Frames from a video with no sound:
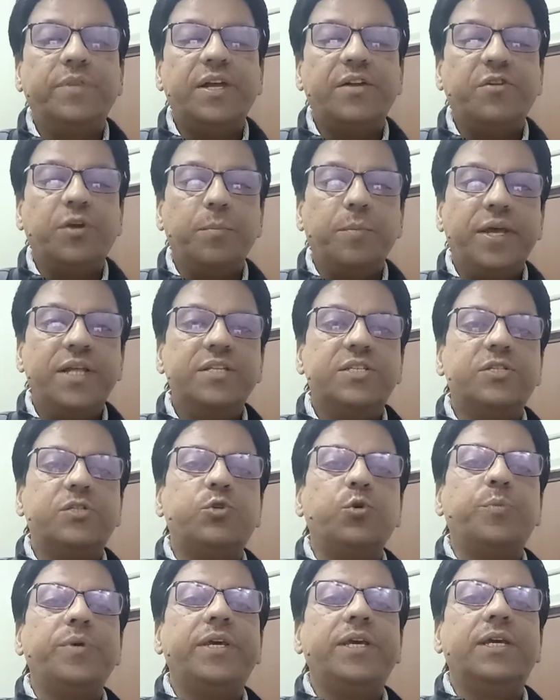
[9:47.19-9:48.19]
remains to
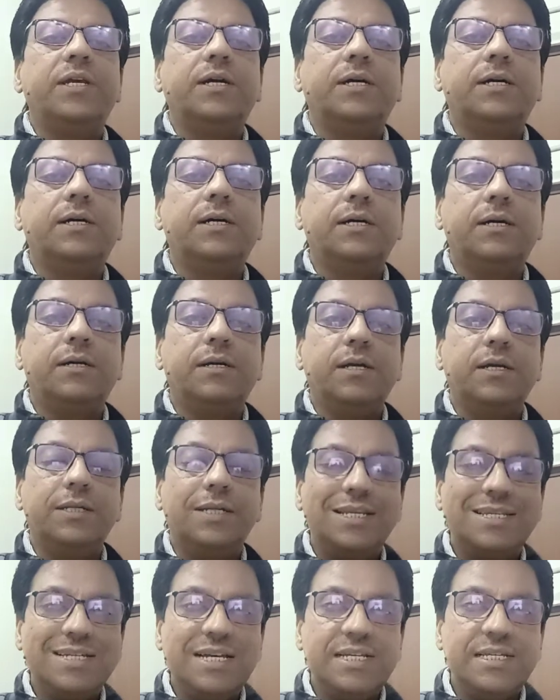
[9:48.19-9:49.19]
be
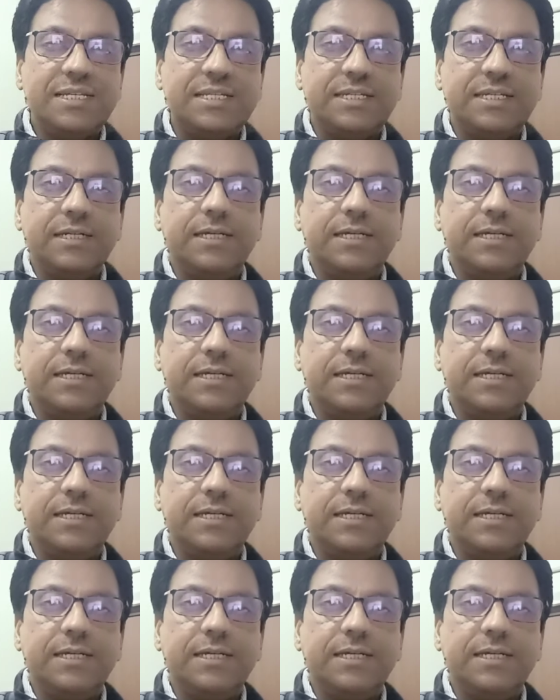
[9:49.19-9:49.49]
discussed,